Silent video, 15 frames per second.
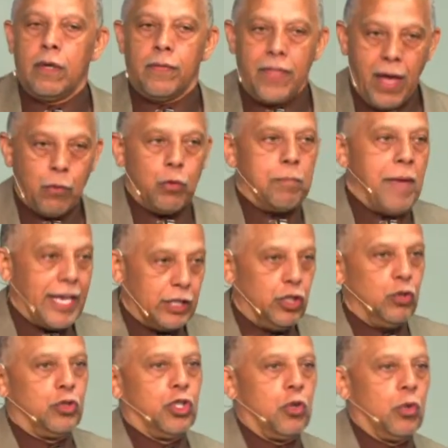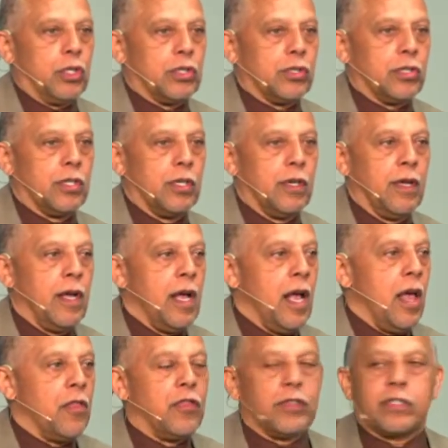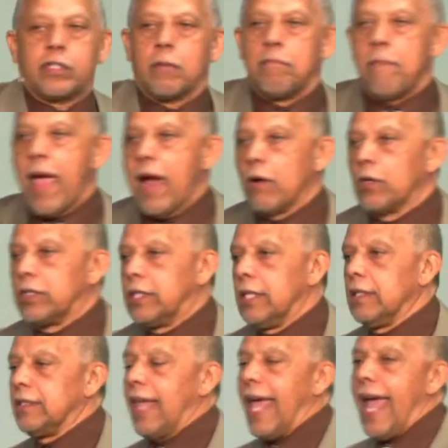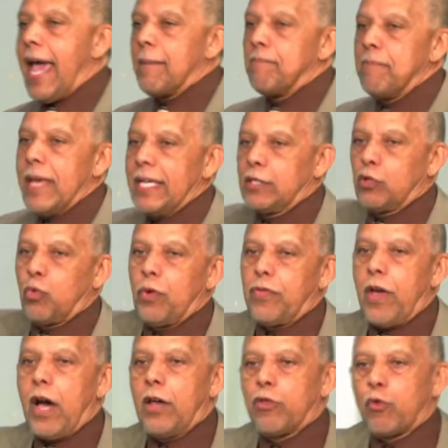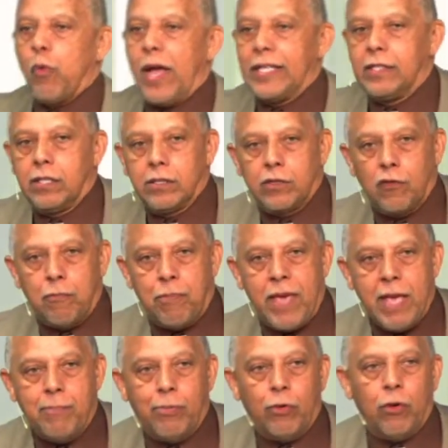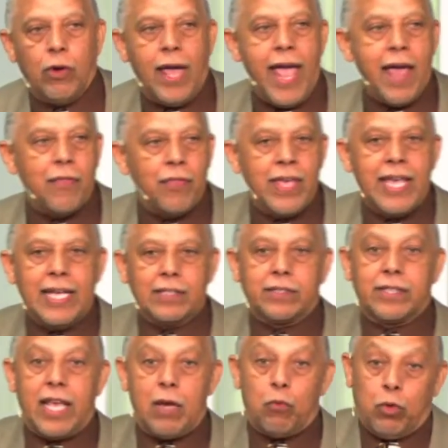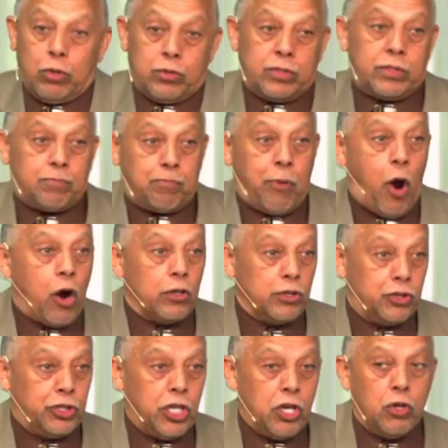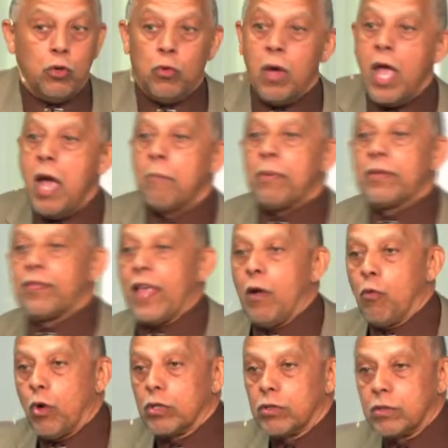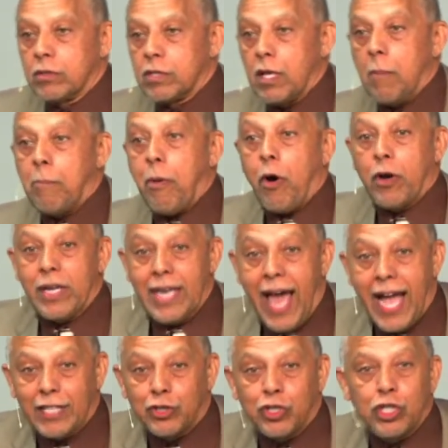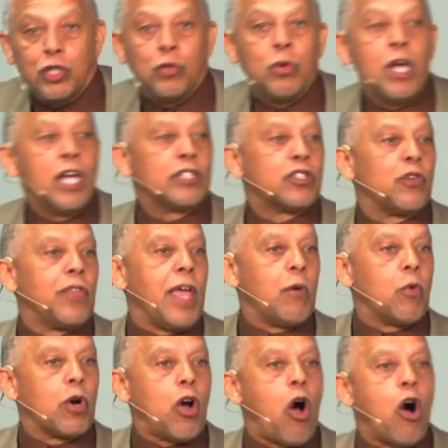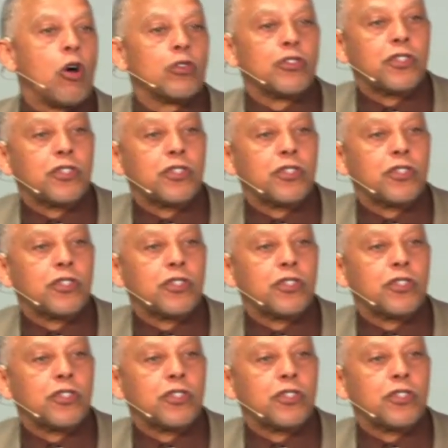That would make you Jewish. The Samaritans, they had mixed with other races of people, and hence they were part Jew, but they were some part not Jew, so they were called